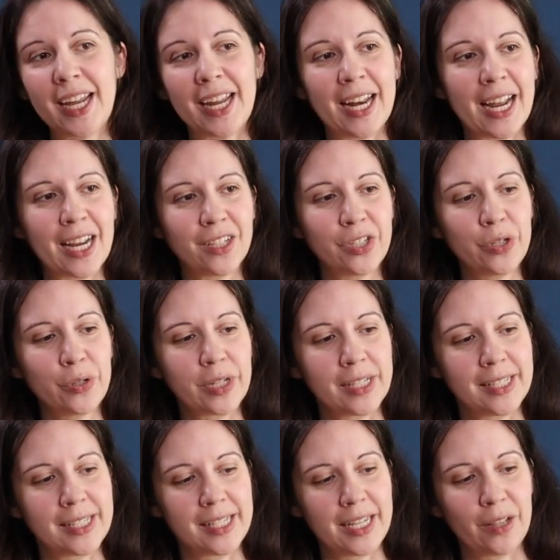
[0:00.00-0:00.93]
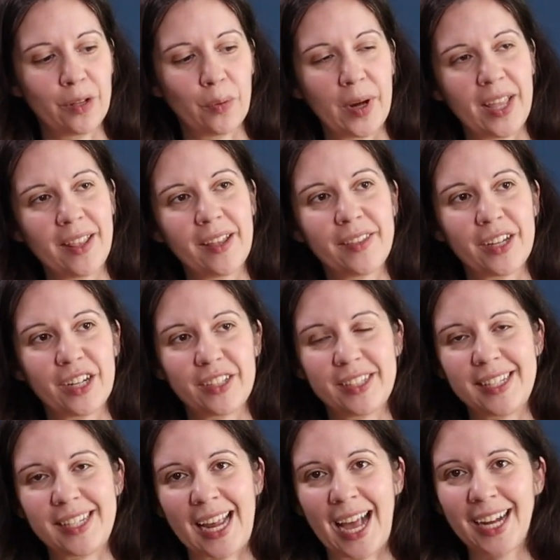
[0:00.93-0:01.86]
And as you can see, the way that they're
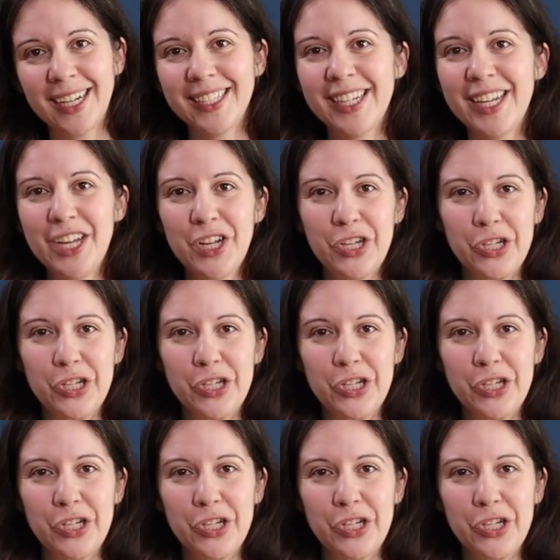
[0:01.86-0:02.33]
stacked,